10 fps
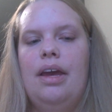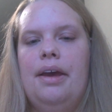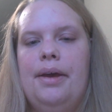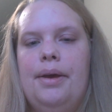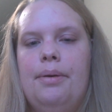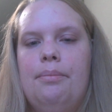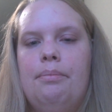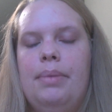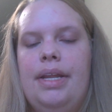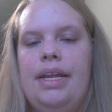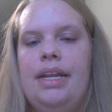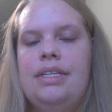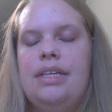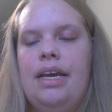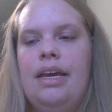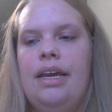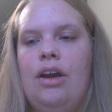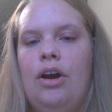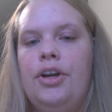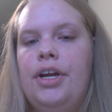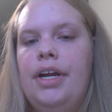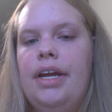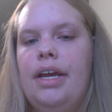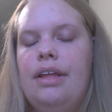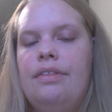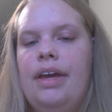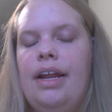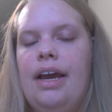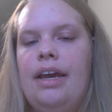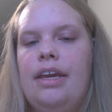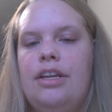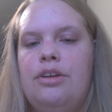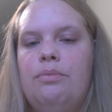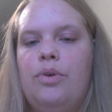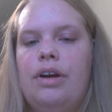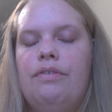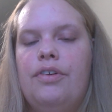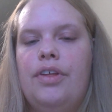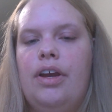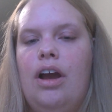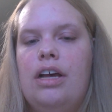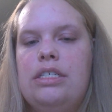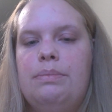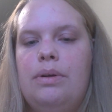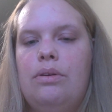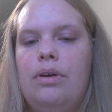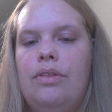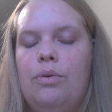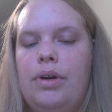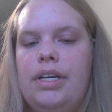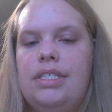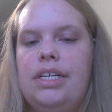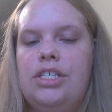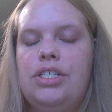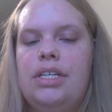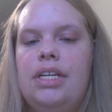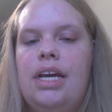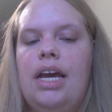Um, but it is a honor that I get to work for the hospital and the organization